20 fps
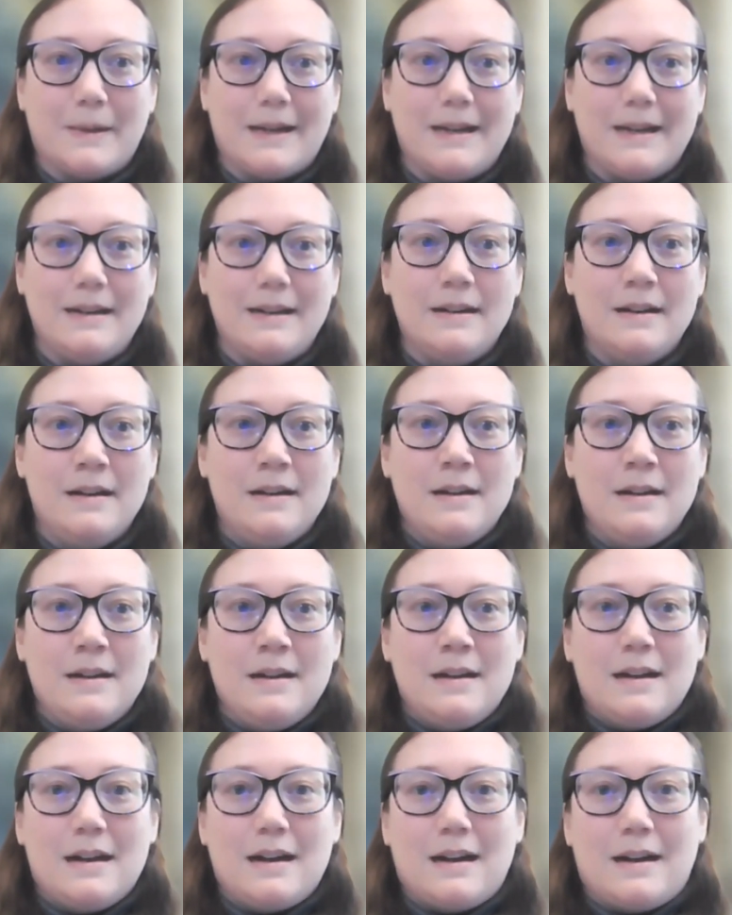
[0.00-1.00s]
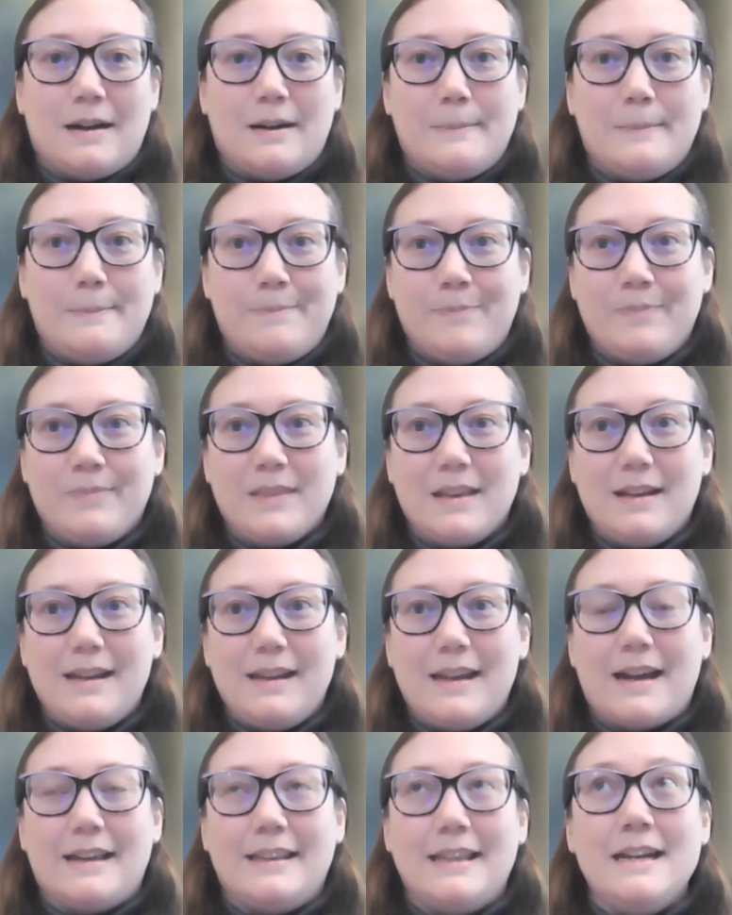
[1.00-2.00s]
But
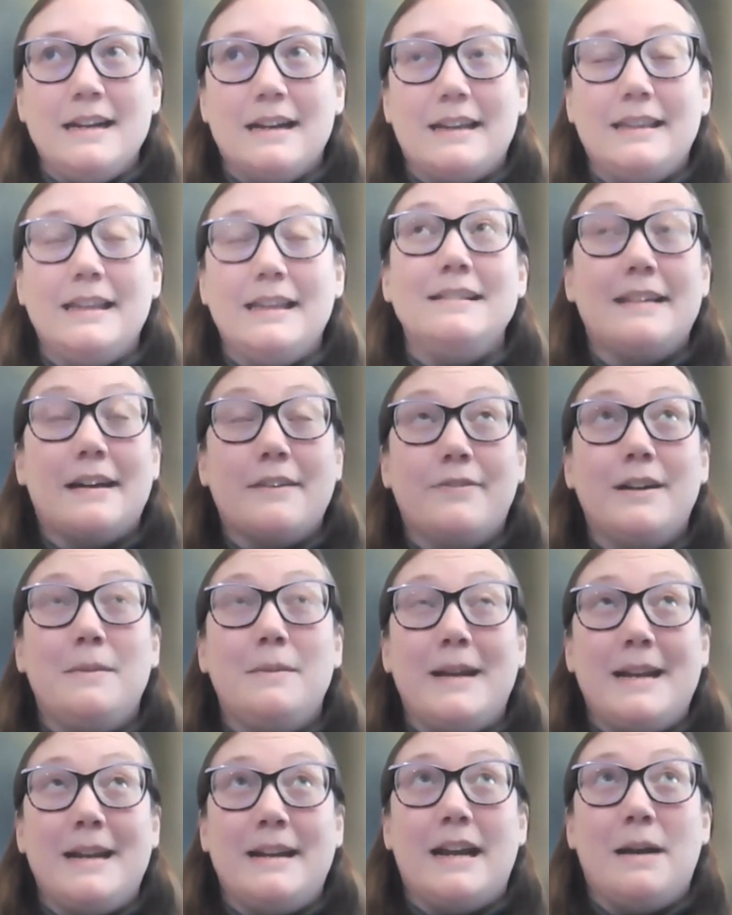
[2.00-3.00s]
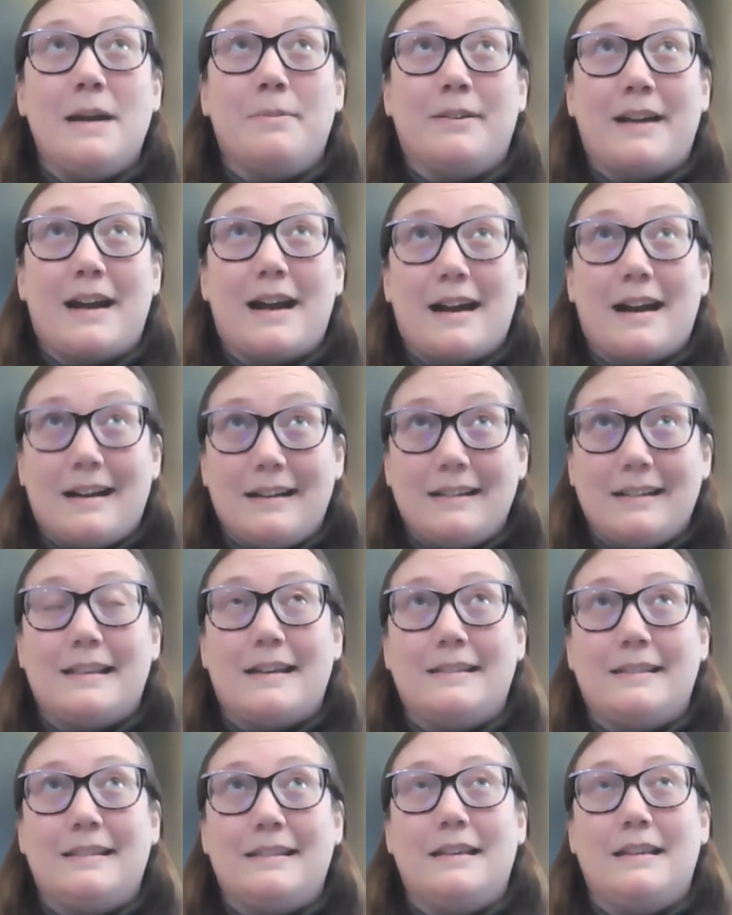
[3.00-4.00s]
yeah, I think definitely being able to
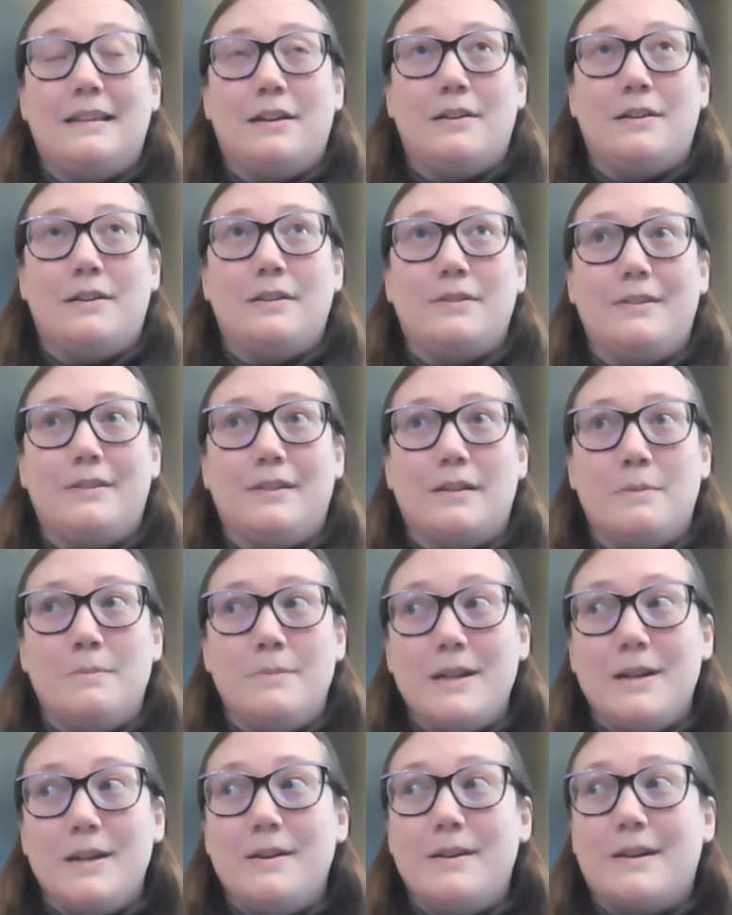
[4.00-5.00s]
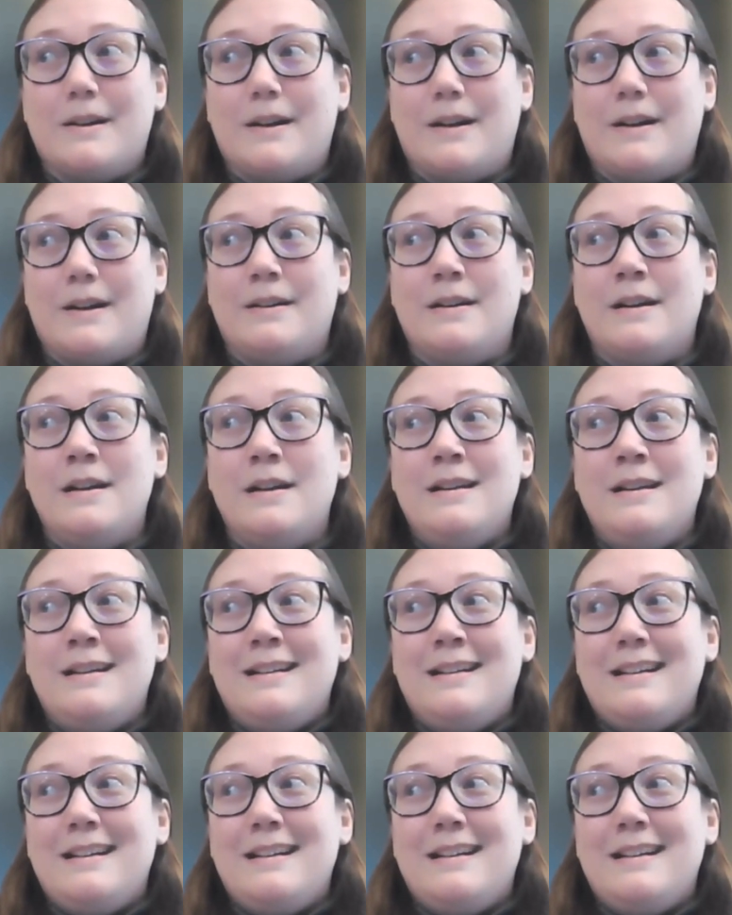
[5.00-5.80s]
access it though through the computer,